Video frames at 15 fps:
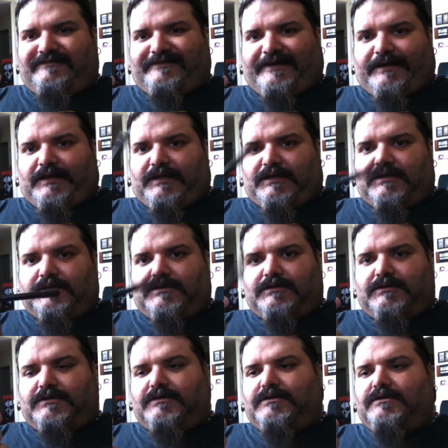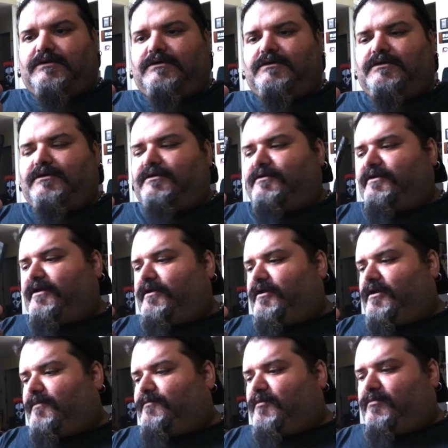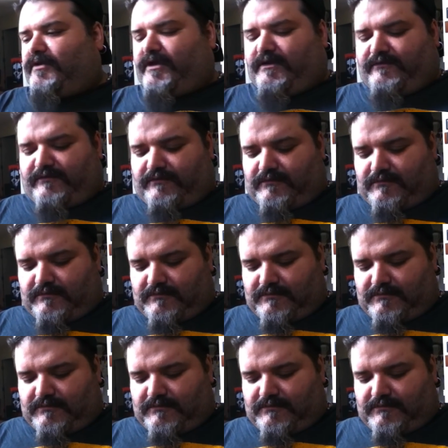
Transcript: tightening, tightening up the blades.